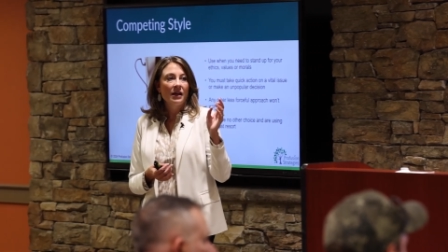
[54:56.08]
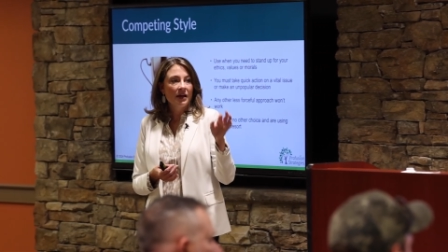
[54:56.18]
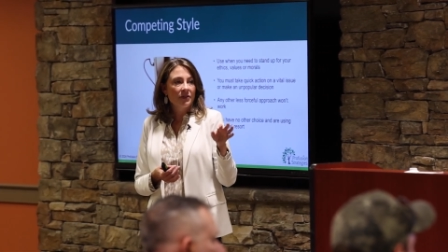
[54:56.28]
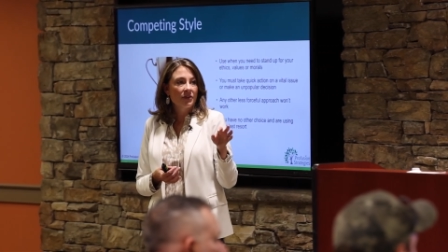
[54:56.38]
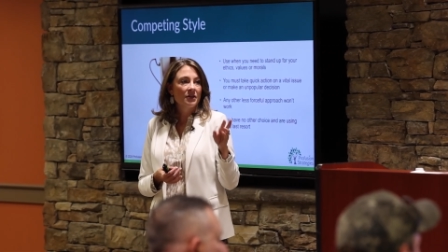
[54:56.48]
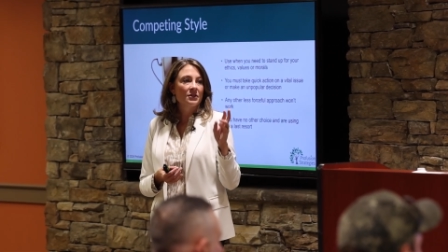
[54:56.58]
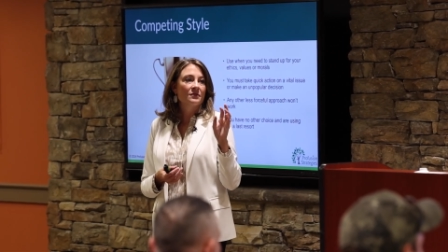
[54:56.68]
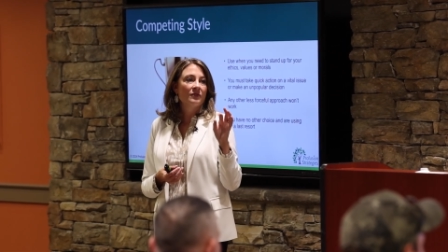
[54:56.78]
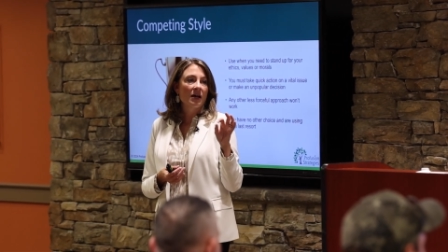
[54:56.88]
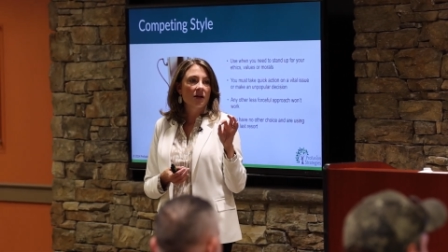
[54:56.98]
ethics,
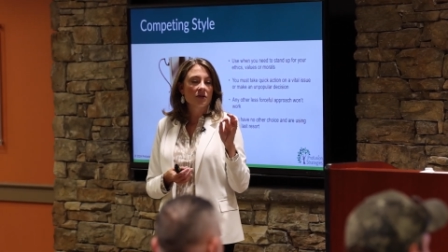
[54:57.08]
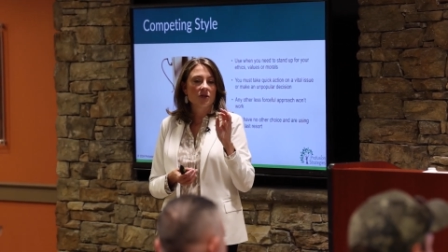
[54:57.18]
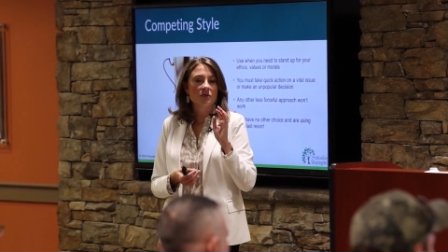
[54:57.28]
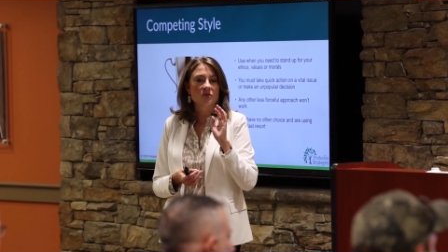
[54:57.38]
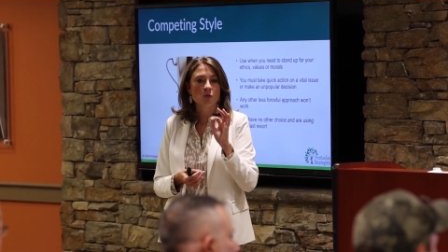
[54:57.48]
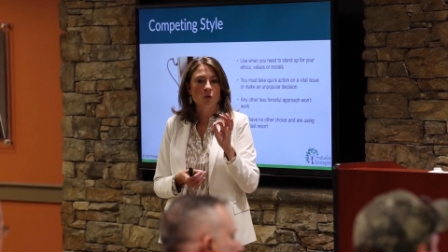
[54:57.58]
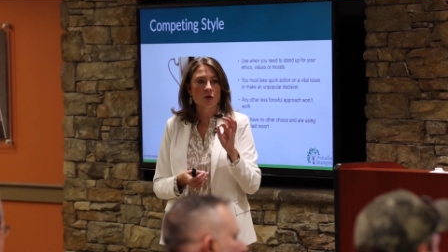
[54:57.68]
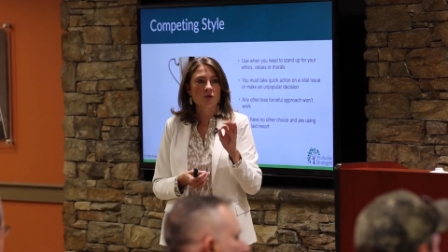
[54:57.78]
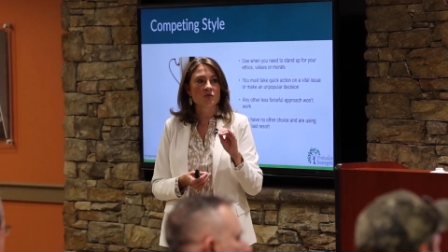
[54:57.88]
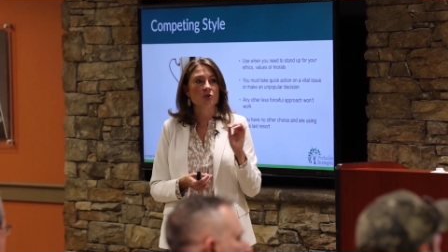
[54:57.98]
values,
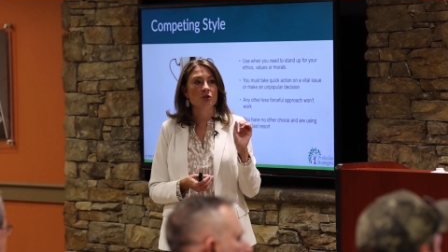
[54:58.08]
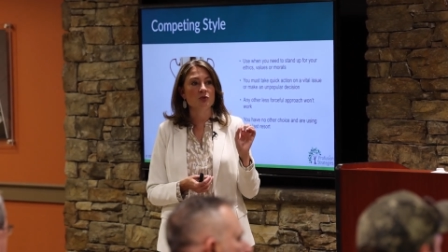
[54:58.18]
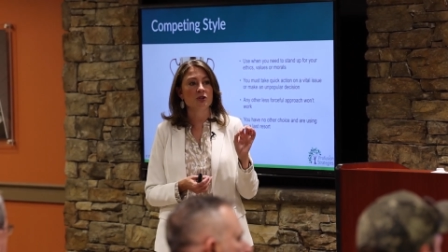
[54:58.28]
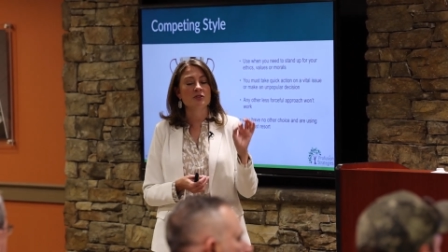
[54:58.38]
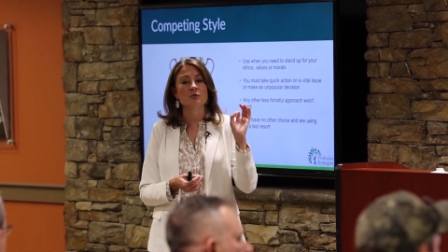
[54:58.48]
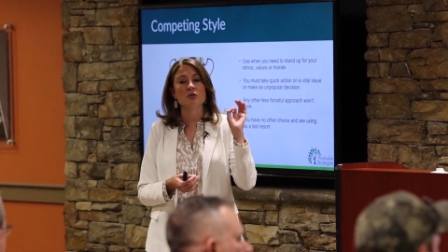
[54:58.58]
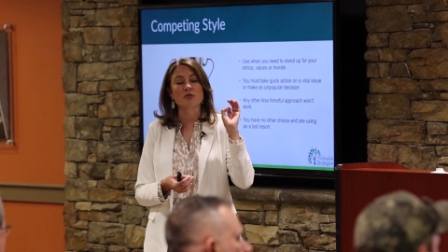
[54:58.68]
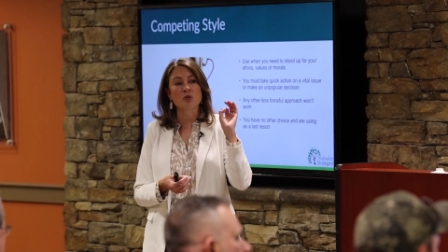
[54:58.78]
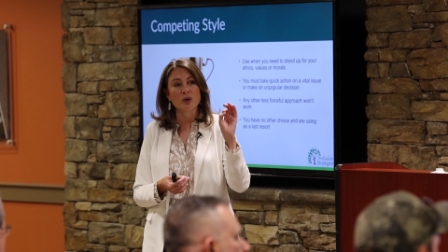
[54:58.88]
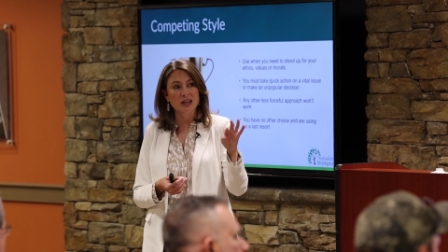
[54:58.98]
morals, when you need to
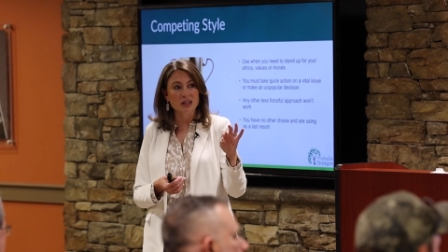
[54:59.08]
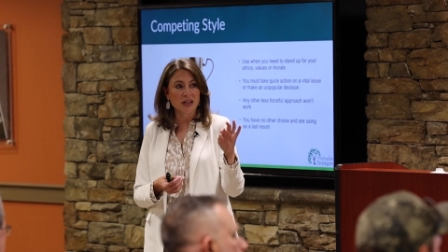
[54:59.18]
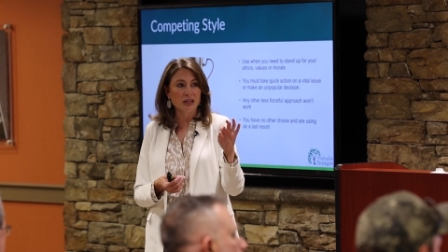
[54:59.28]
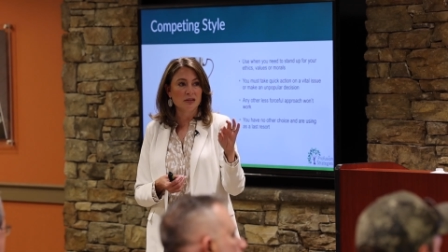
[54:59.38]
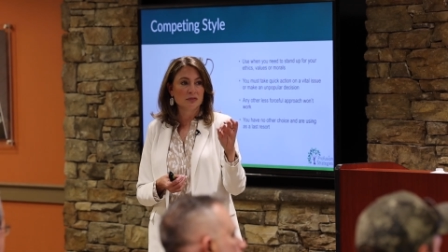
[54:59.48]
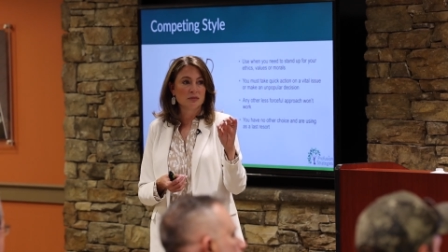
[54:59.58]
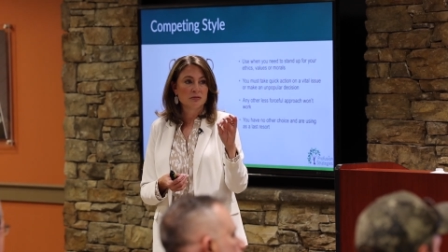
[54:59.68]
move quickly,